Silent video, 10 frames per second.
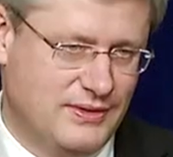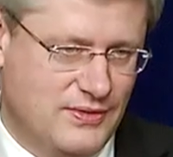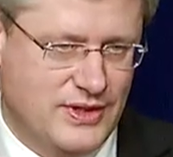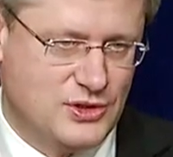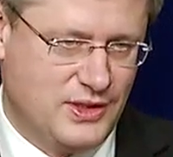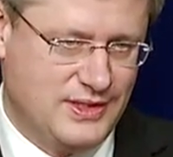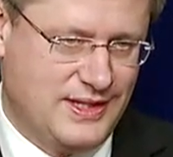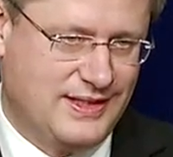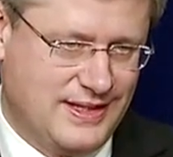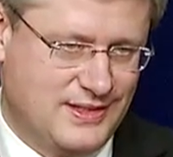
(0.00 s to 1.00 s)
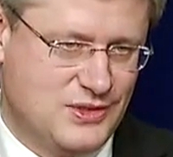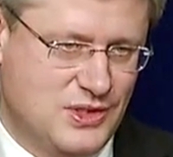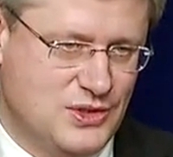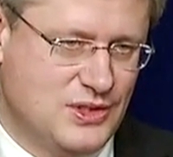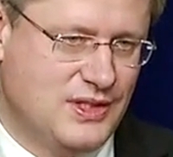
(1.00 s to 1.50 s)
eventually take that
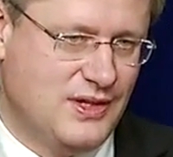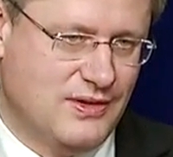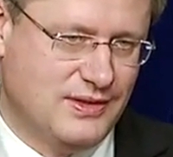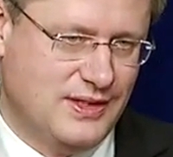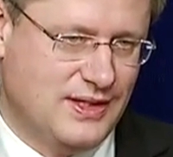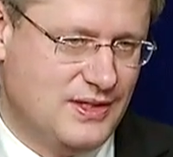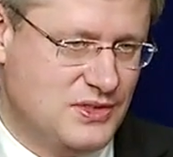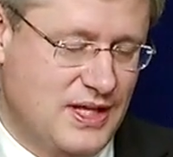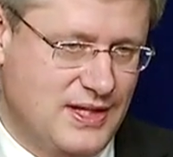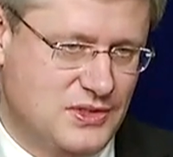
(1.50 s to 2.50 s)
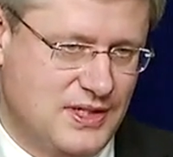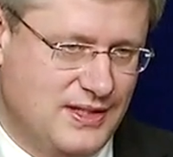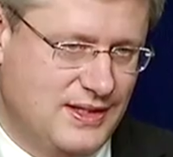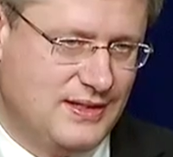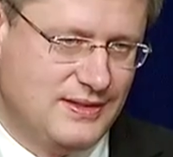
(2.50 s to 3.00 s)
decision here in the United States and
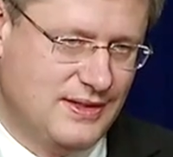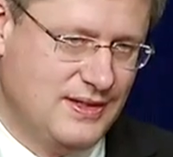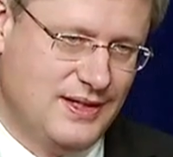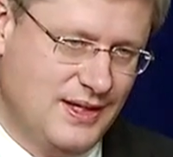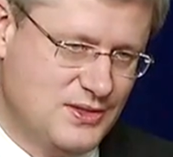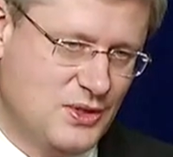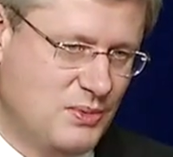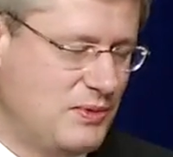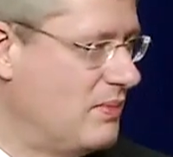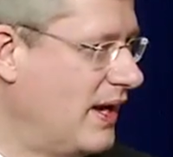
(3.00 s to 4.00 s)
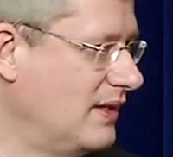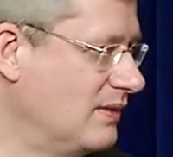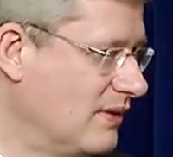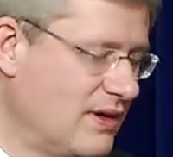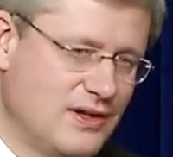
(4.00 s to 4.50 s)
that he has an open mind in
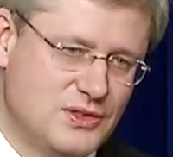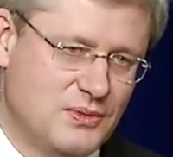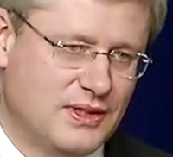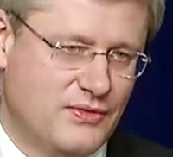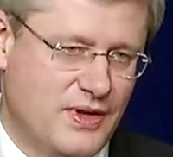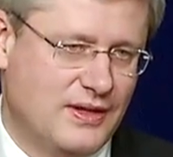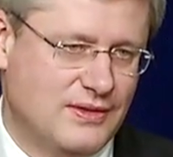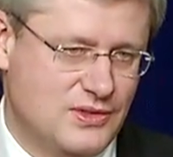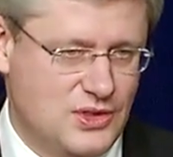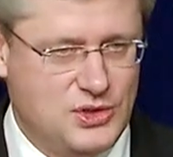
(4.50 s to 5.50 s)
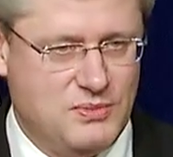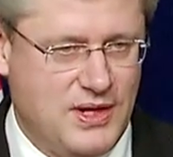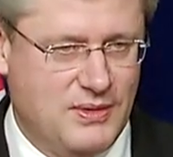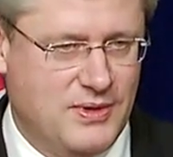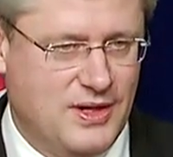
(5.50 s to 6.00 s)
regards to what the final decision may
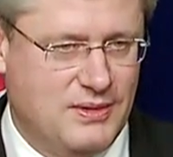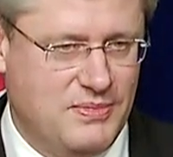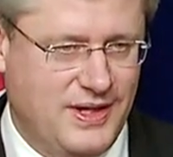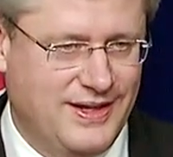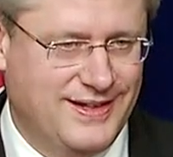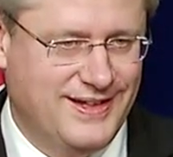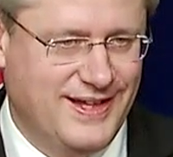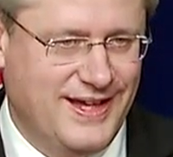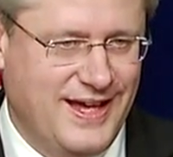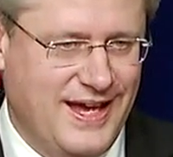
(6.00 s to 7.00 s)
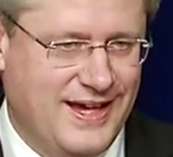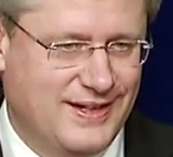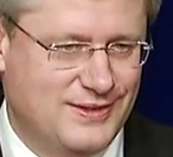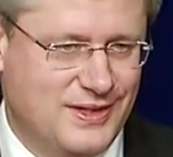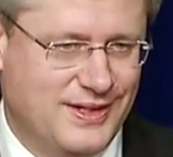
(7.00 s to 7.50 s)
or may not be.
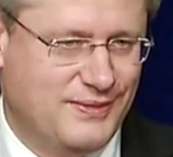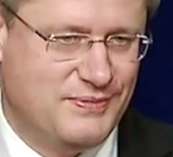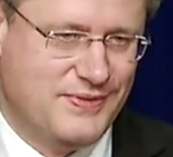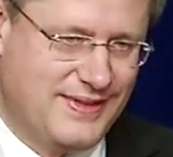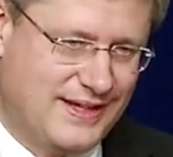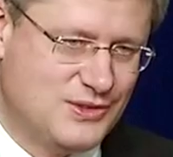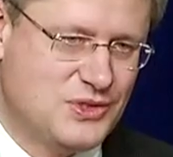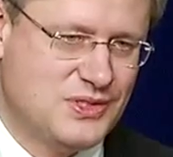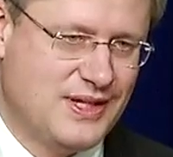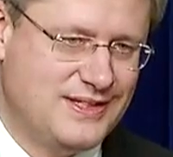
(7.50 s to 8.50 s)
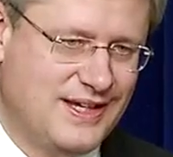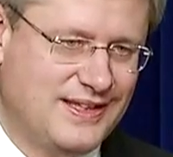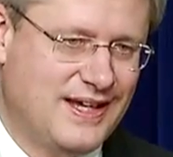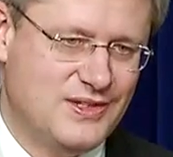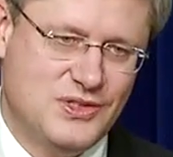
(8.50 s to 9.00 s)
And uh, that's, I take
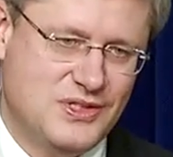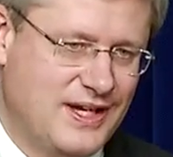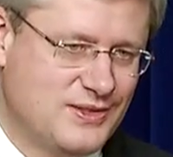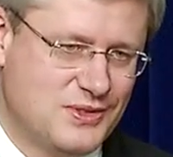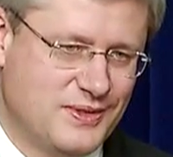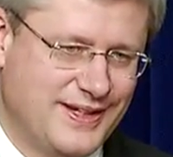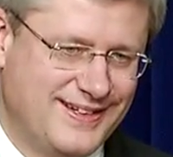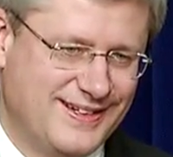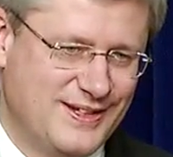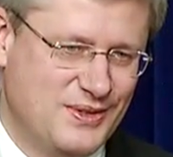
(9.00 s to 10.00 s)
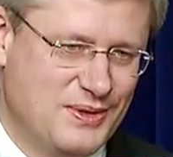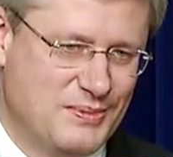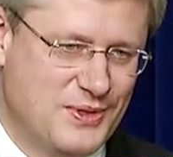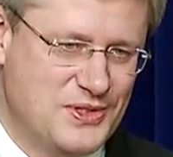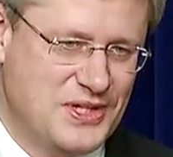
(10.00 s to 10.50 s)
that as his answer, and you can
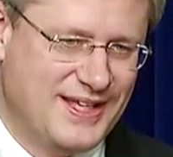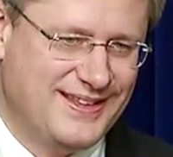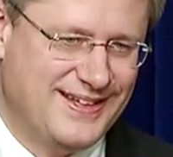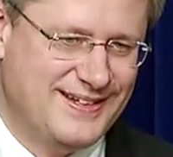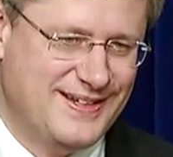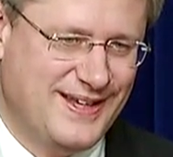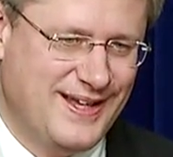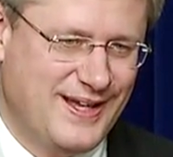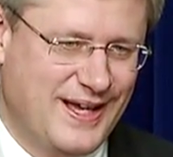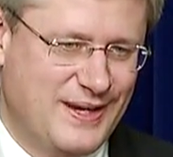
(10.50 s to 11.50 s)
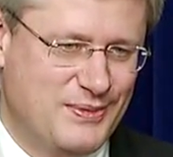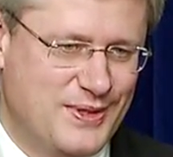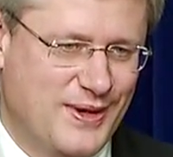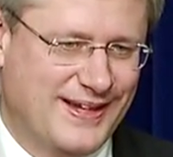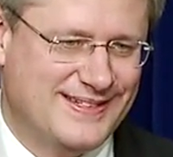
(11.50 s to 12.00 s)
appreciate that I would
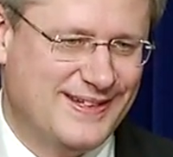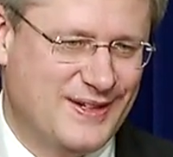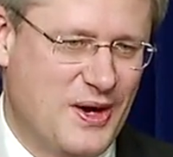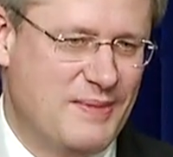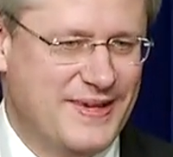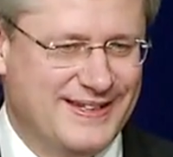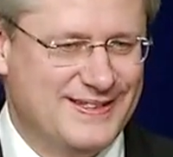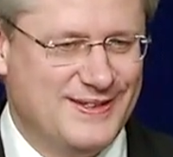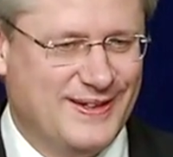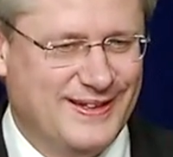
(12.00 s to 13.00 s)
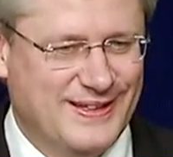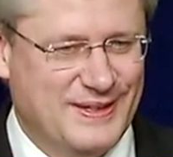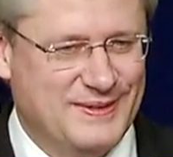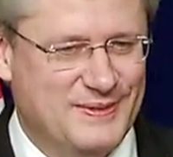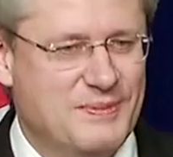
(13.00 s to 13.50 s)
not uh, comment on the
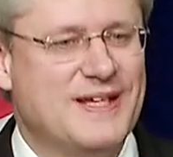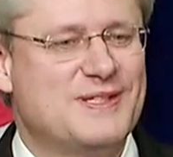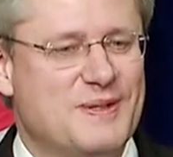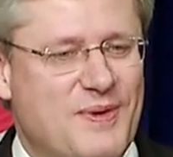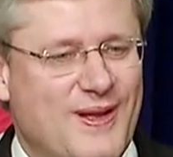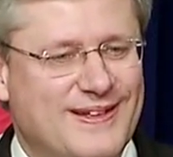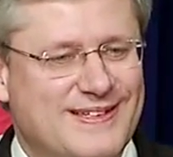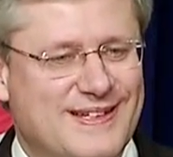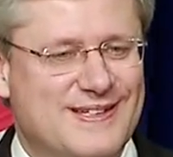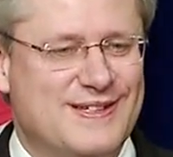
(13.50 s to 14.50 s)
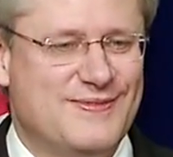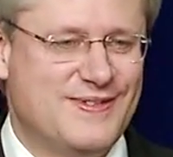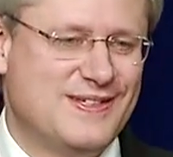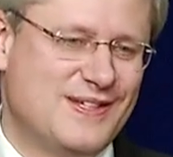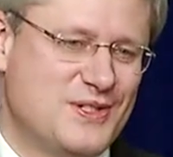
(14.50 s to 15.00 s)
domestic politics of
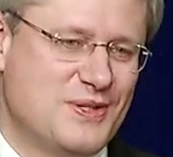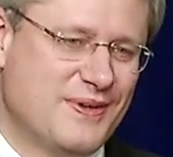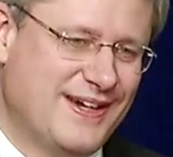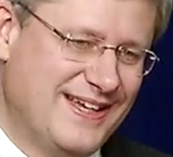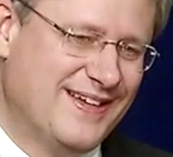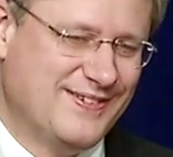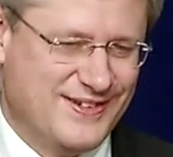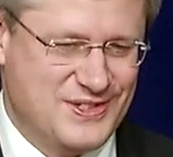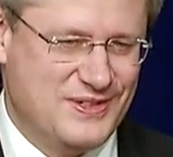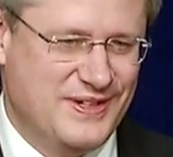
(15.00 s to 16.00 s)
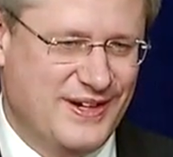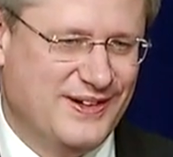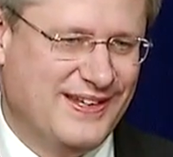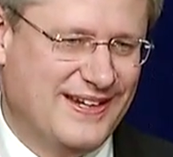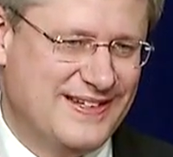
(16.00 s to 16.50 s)
this issue or any other issue here in the
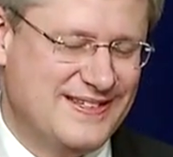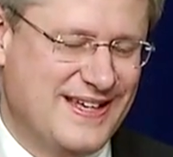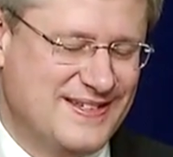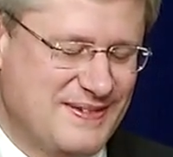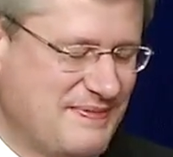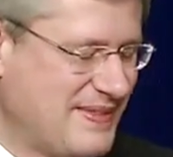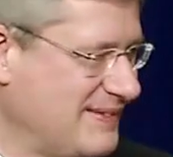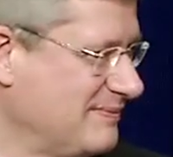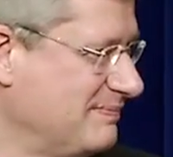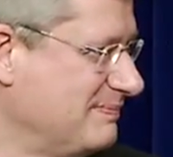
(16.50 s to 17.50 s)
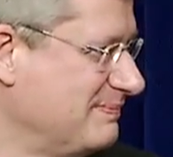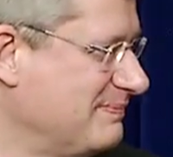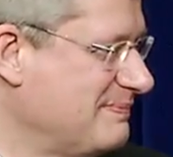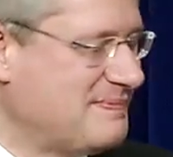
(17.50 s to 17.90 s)
United States. Excuse me, Mr. President,